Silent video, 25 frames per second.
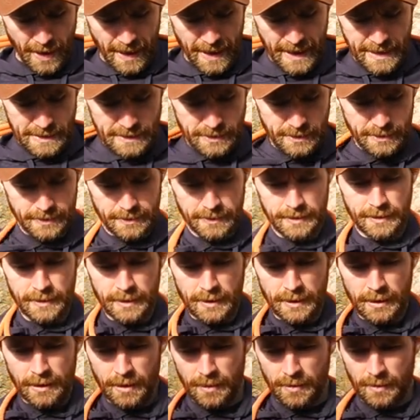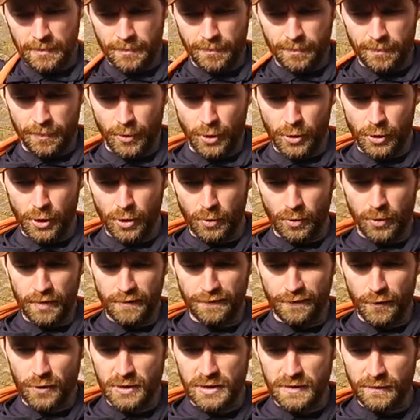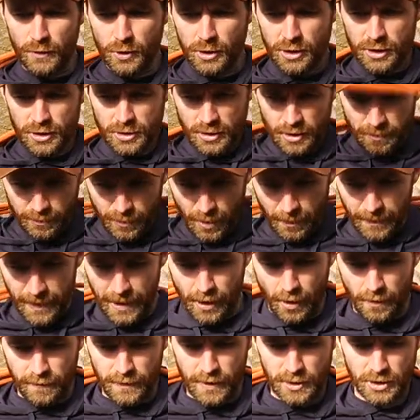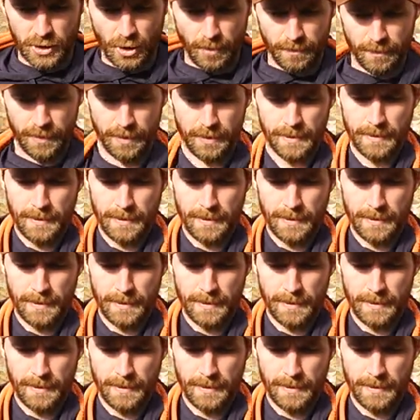our head, put another one in front of us and pop that over the top.